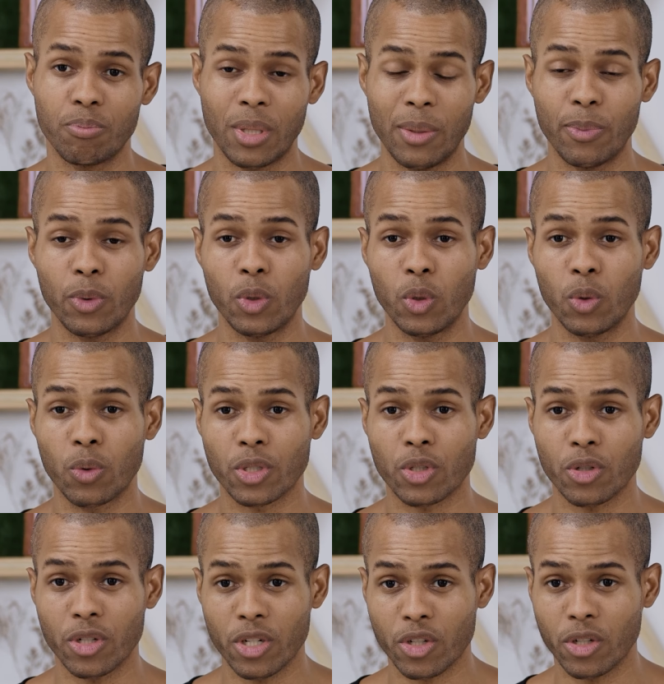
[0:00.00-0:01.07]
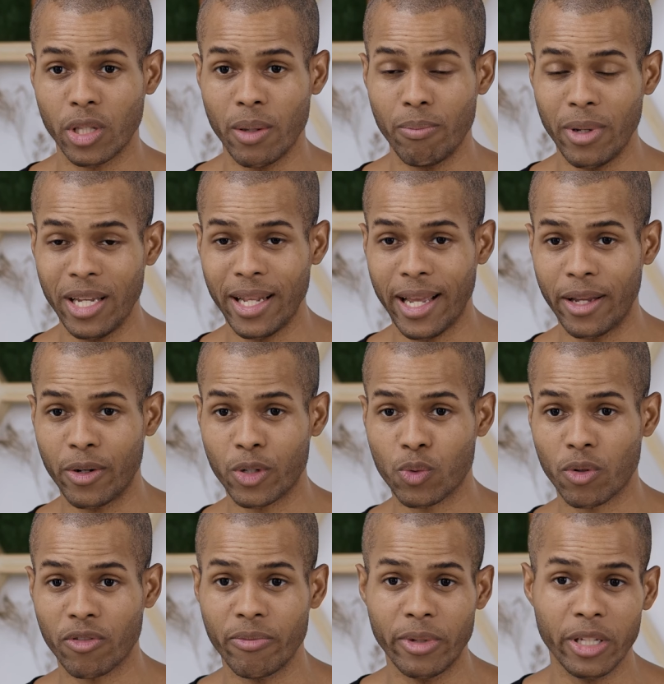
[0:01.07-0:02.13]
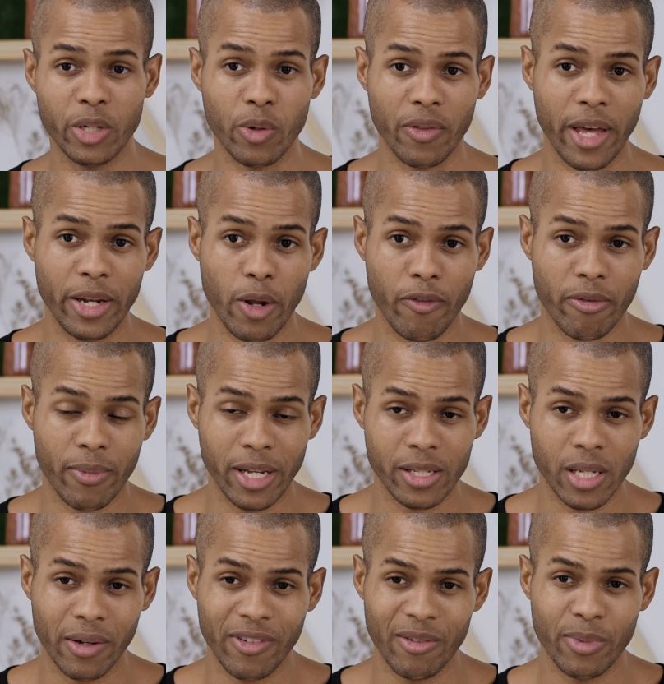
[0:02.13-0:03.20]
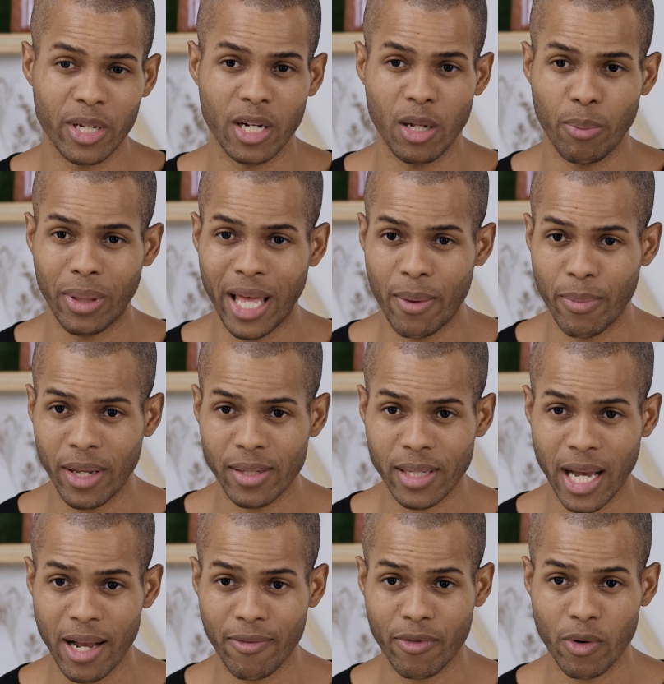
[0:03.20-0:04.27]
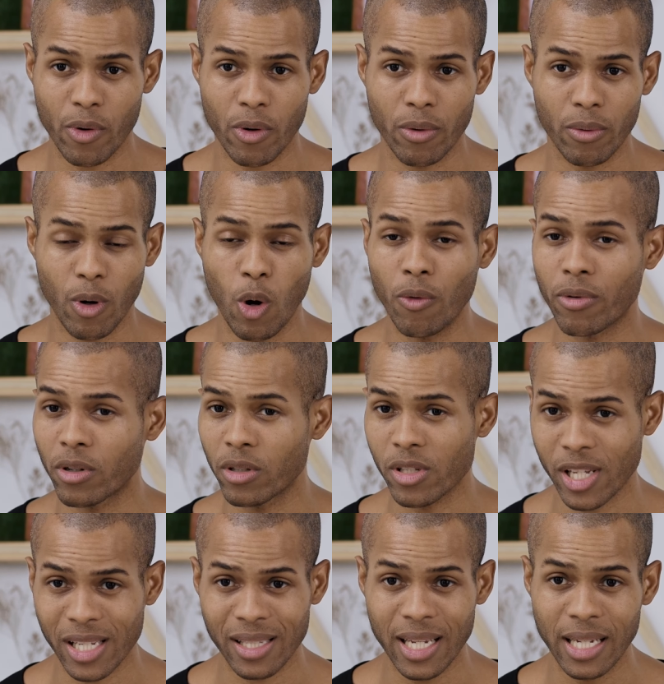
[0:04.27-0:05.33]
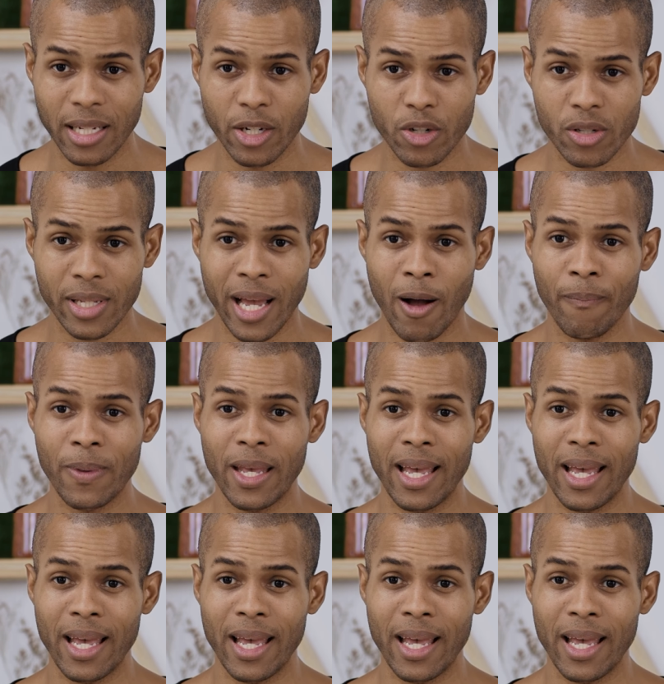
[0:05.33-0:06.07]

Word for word: people who were traditionally meat eaters were familiar with. I know for myself, I've been on a plant-based diet for over 16 years now.